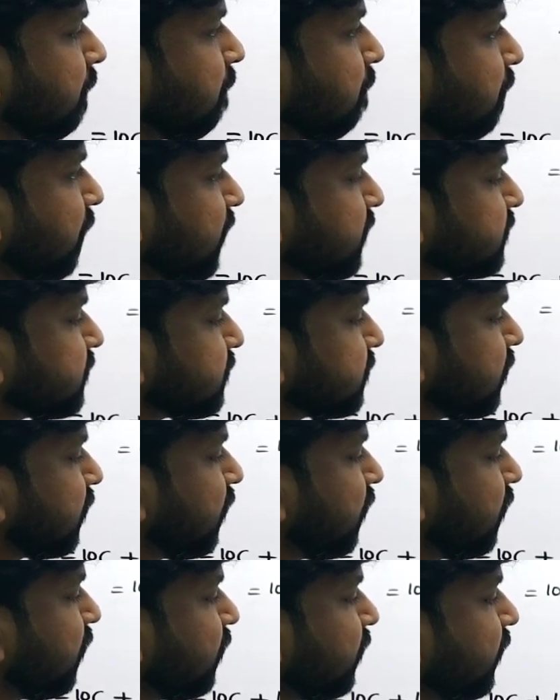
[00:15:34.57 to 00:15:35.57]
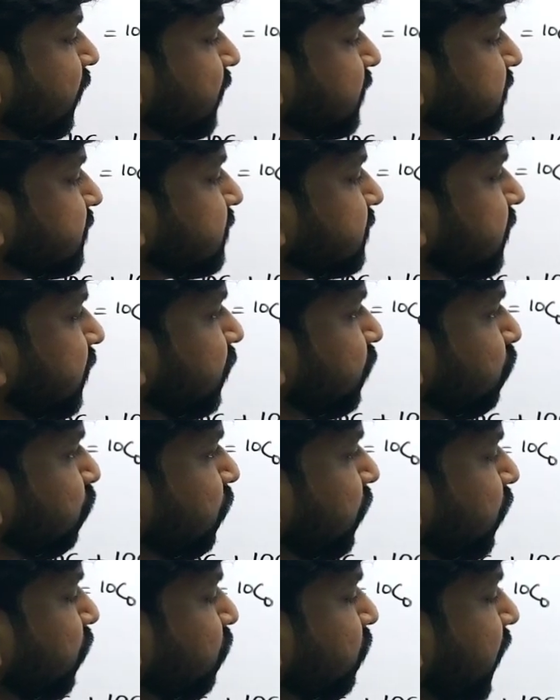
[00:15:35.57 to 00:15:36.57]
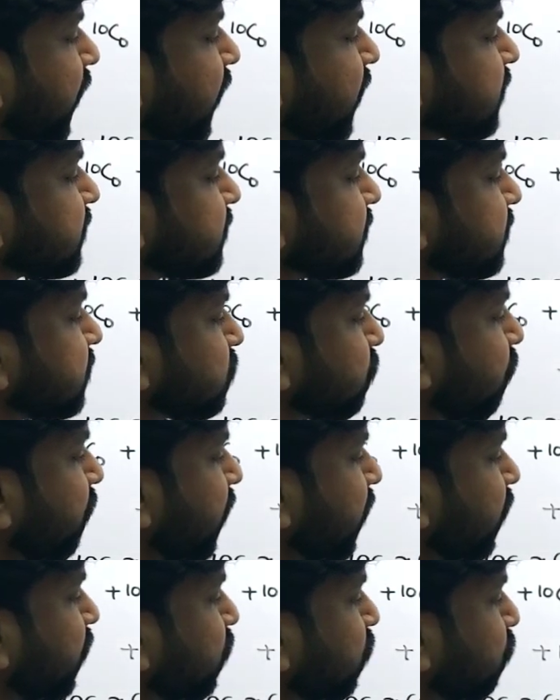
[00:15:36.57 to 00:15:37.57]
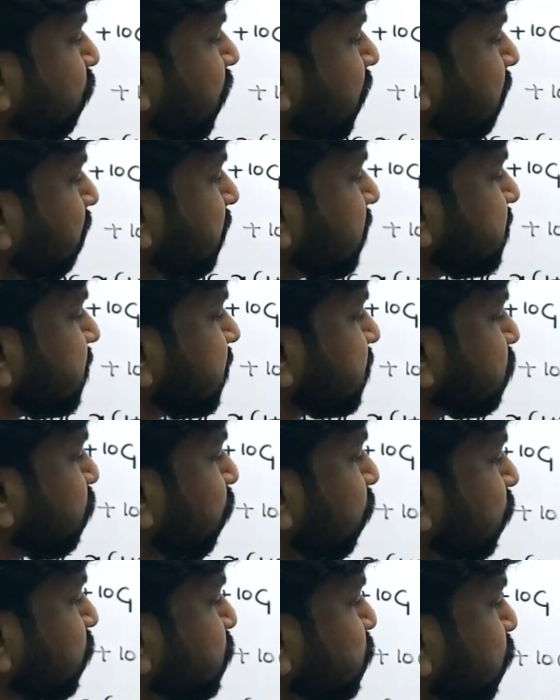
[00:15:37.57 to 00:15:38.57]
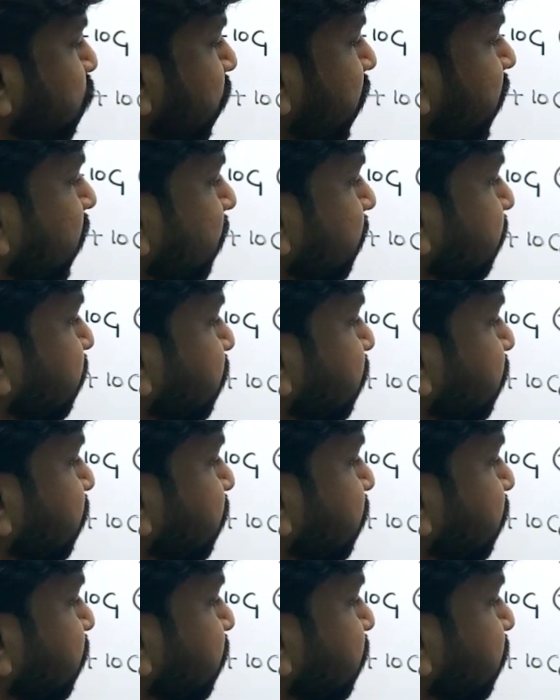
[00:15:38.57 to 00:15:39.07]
plus 10c2 into x square into 1 plus x whole square